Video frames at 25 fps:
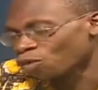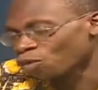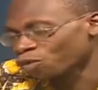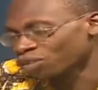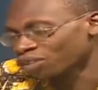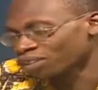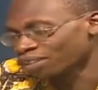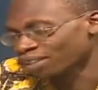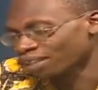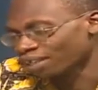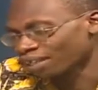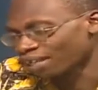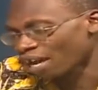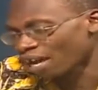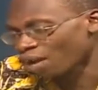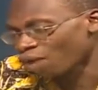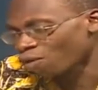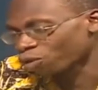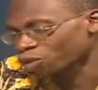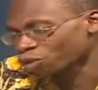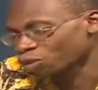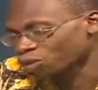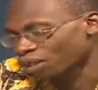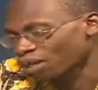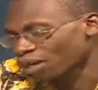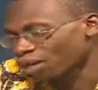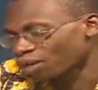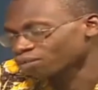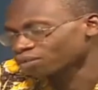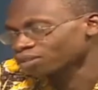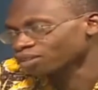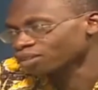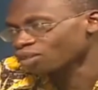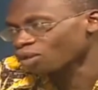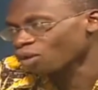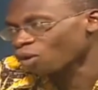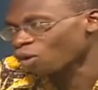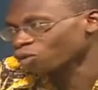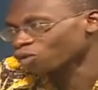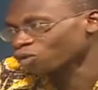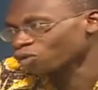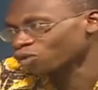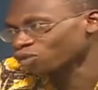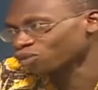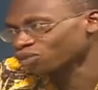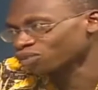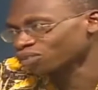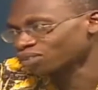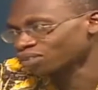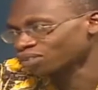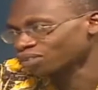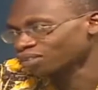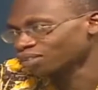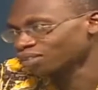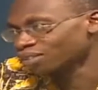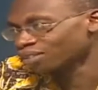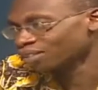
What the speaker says: the guy was recounting all those